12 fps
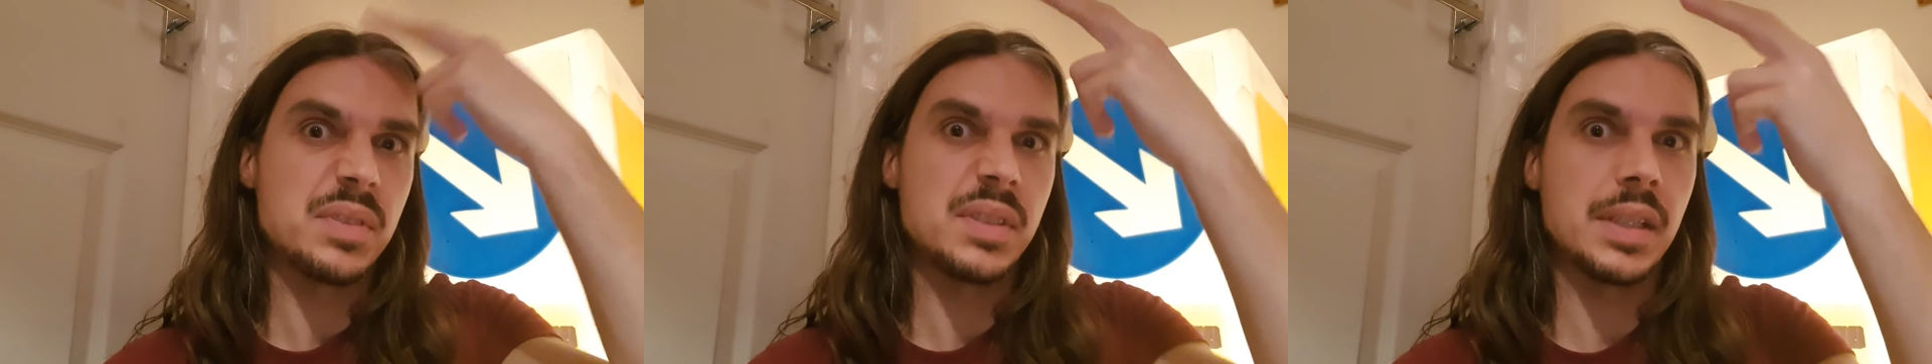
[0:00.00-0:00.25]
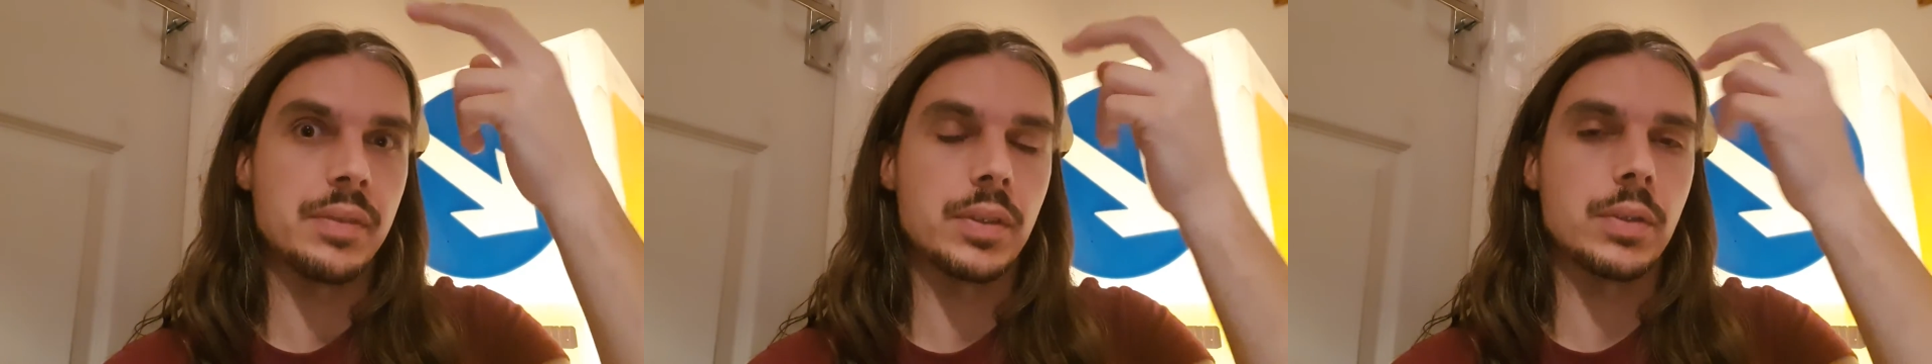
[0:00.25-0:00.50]

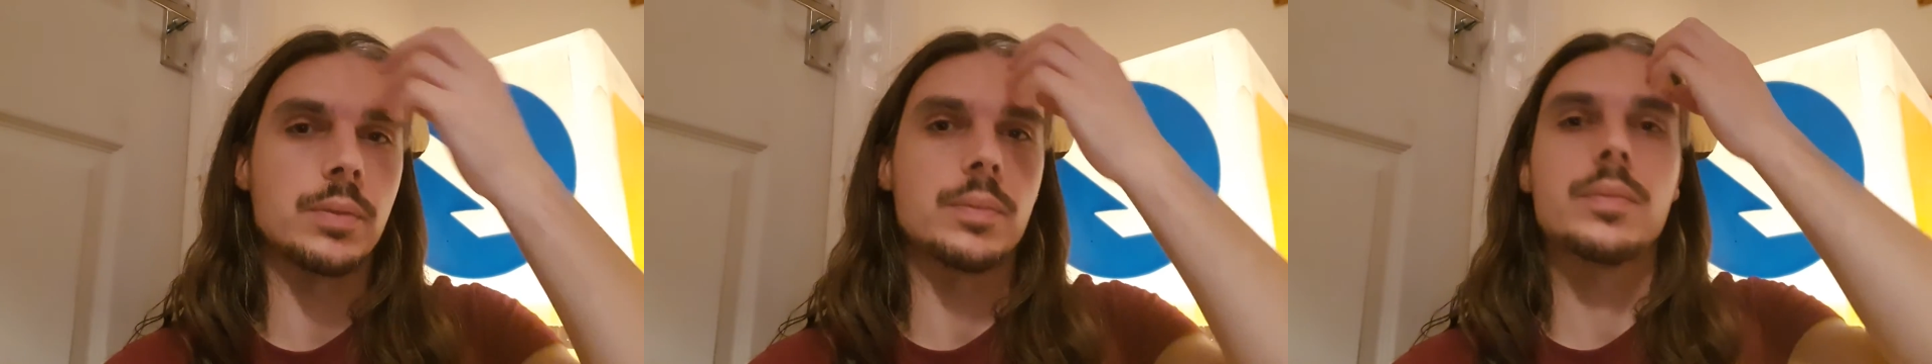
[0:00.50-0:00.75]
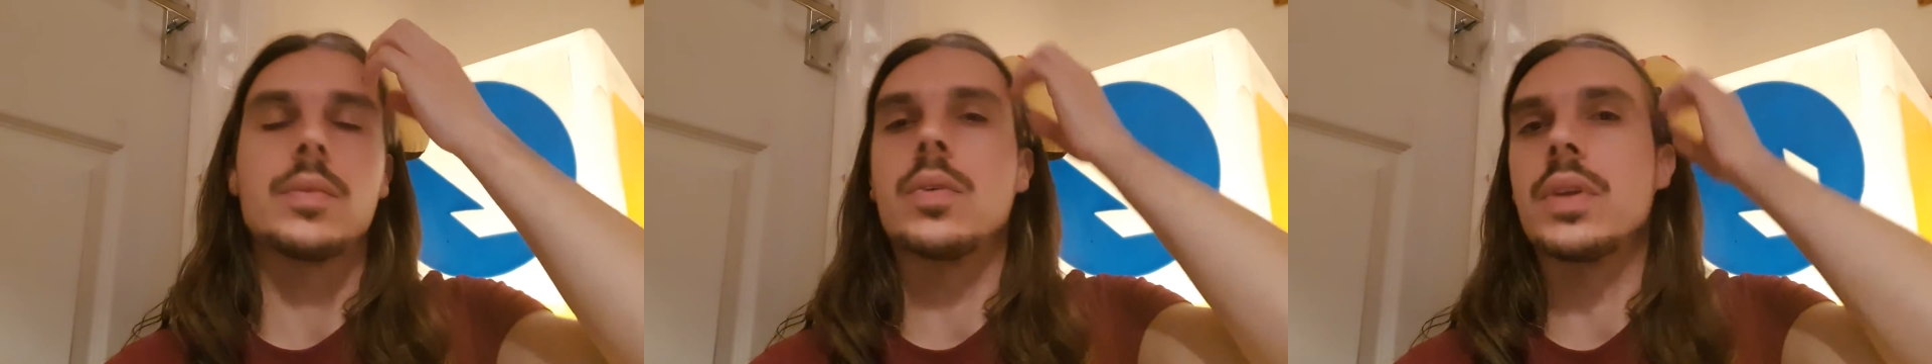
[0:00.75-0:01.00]
difficult
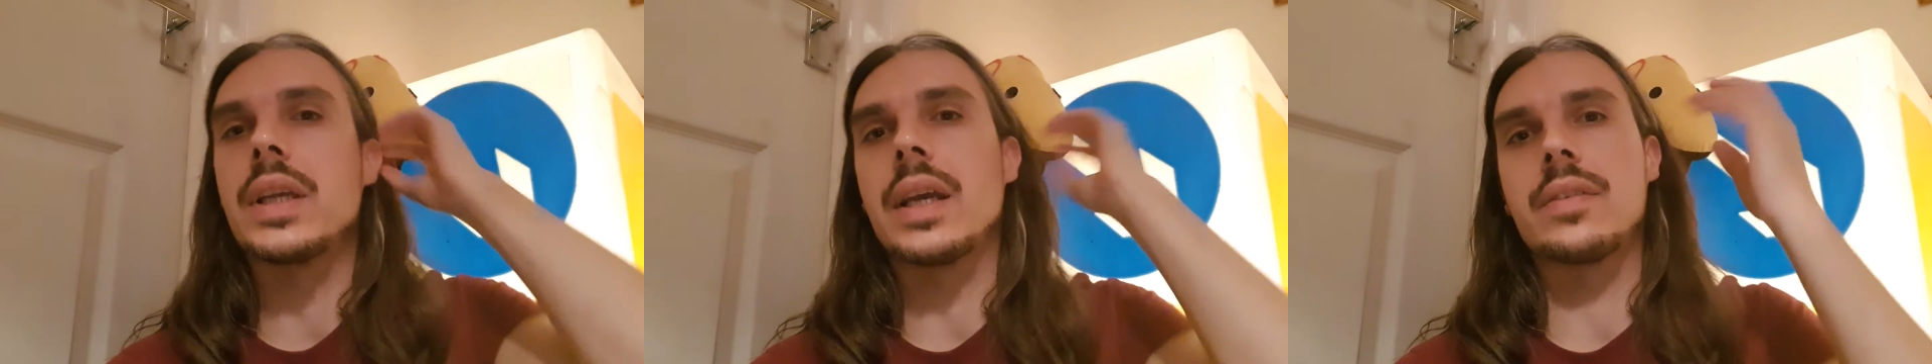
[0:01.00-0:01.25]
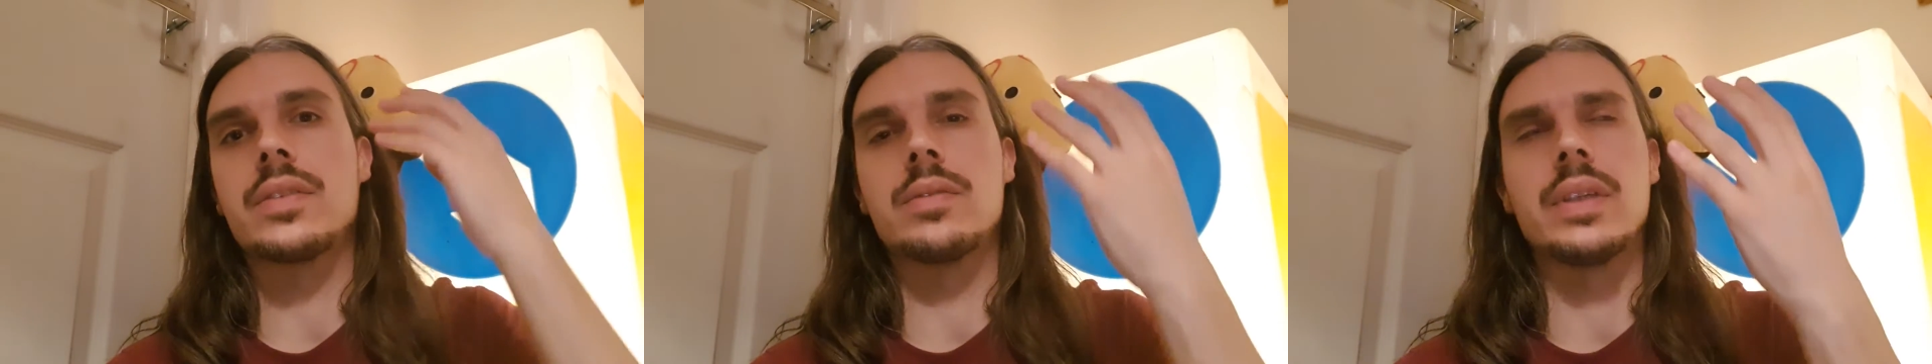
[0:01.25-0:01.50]
or that you
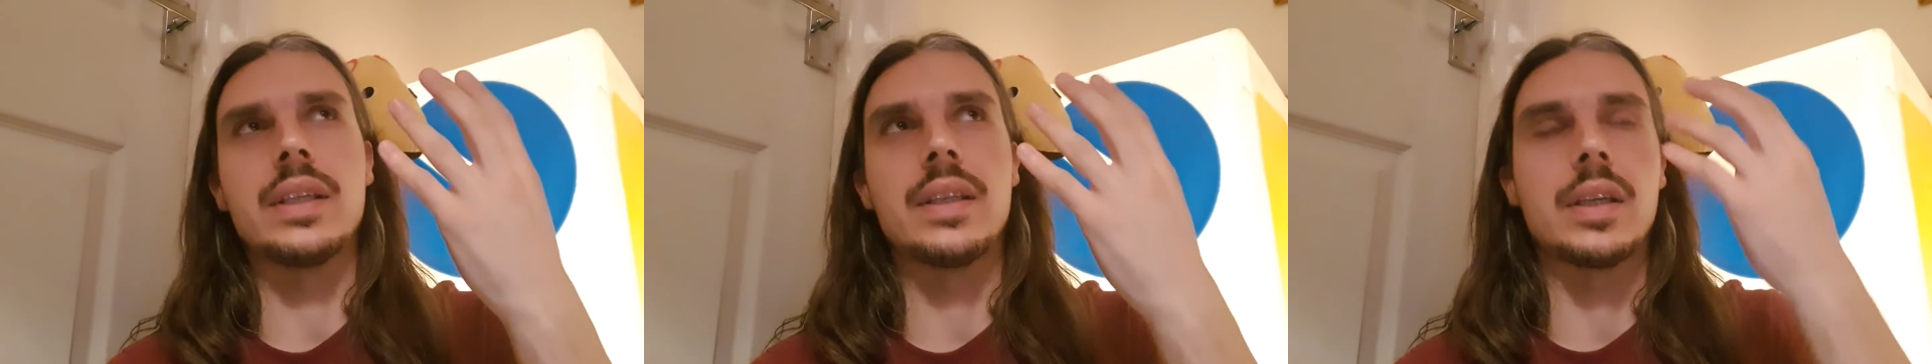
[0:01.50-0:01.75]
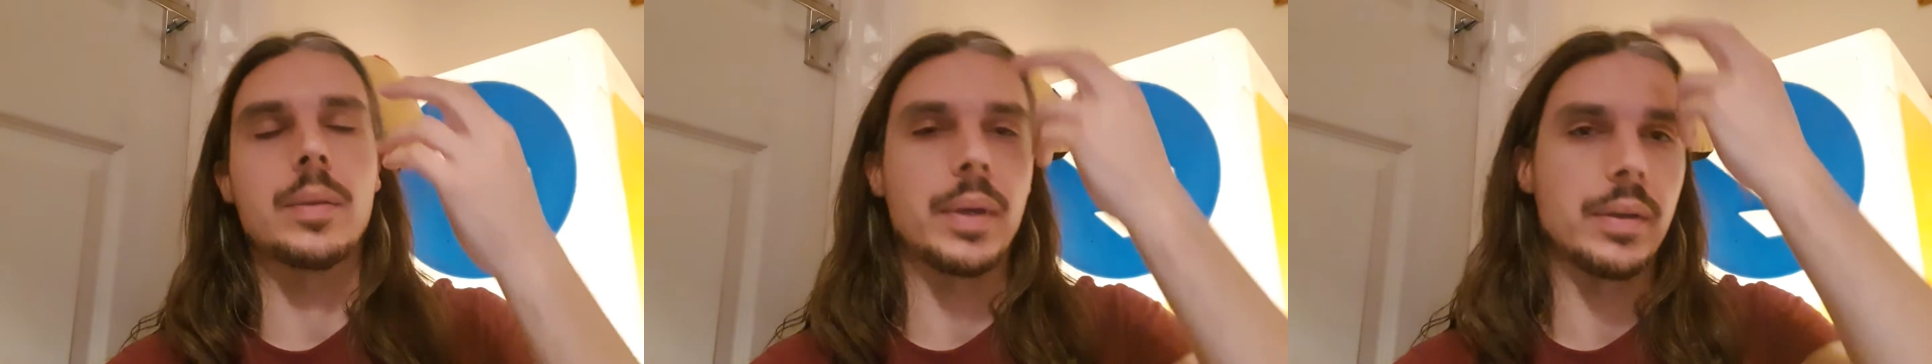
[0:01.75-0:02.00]
have to really
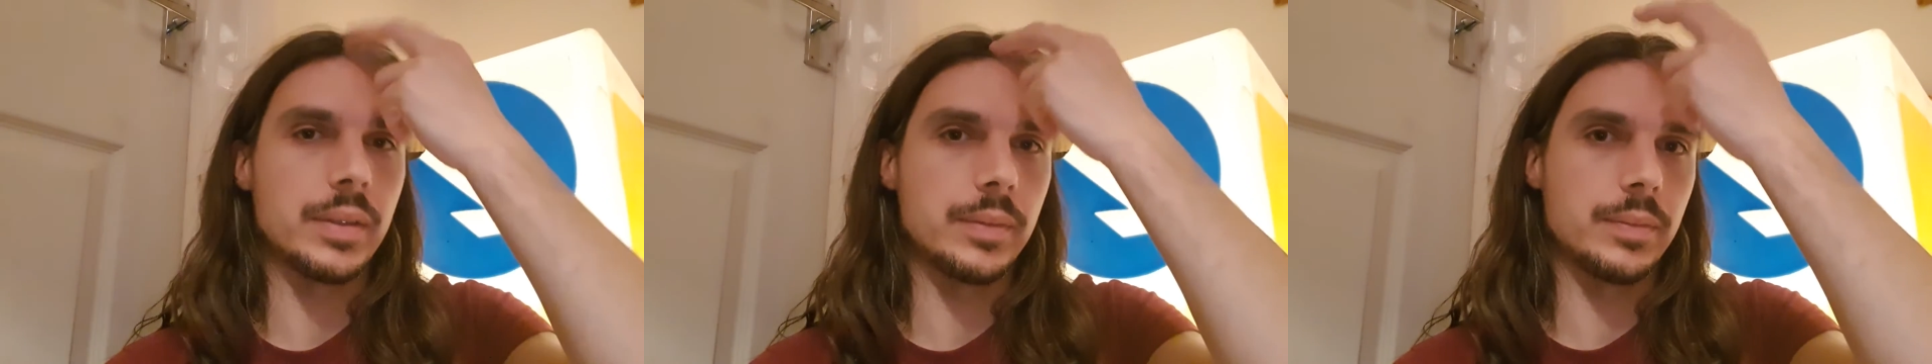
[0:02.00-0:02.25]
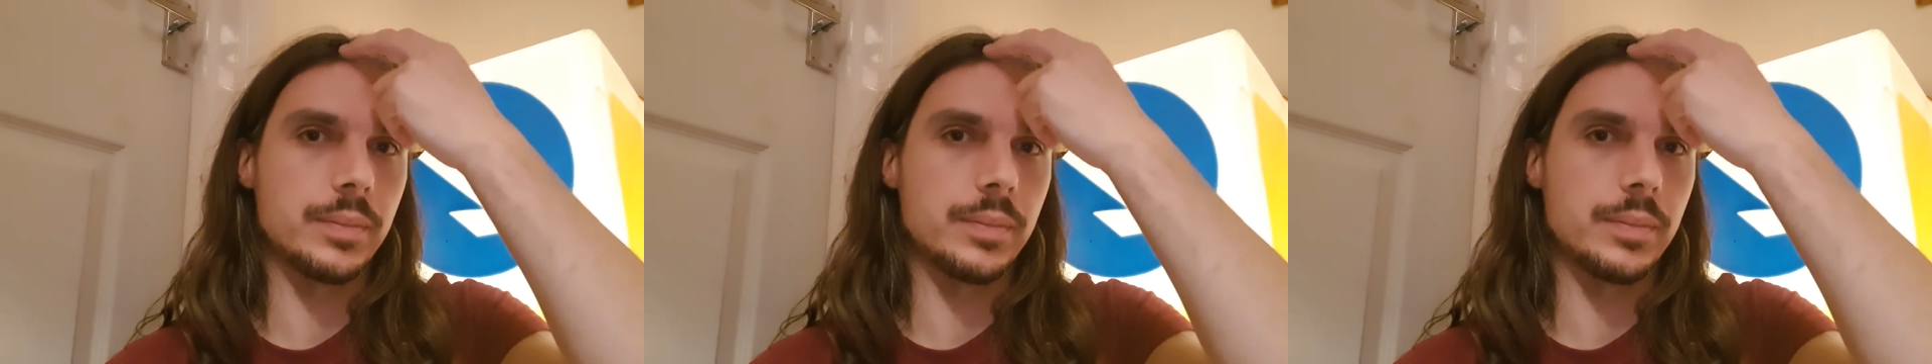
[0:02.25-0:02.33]
think about it.